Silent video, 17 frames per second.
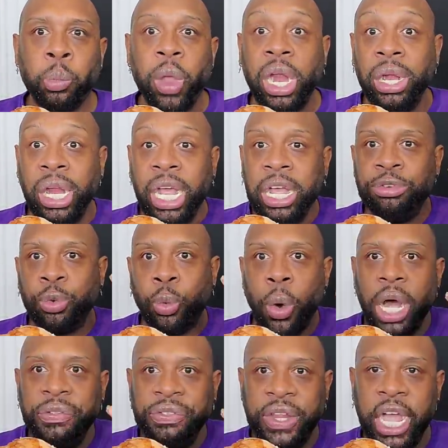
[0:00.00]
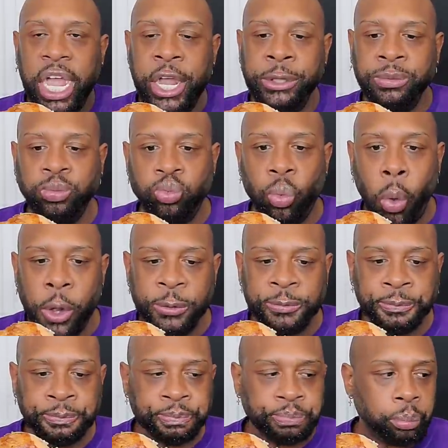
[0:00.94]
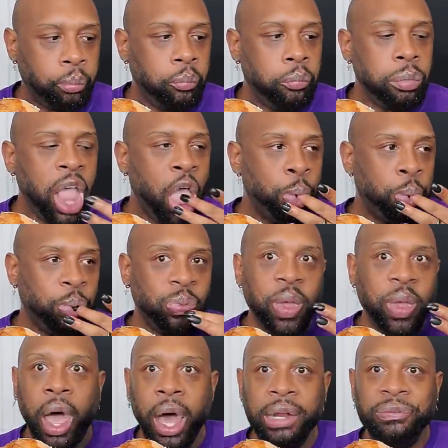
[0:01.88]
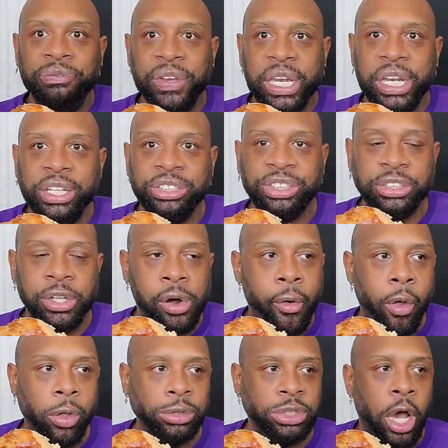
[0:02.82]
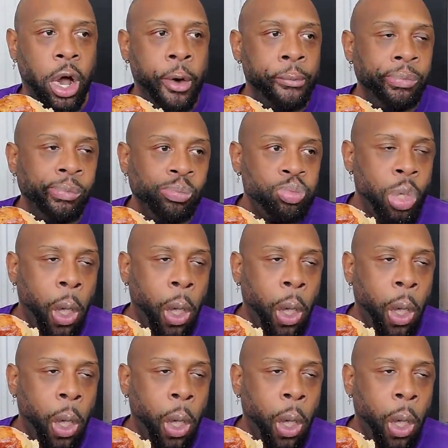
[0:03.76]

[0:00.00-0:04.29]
leaves one thing unfinished, you know,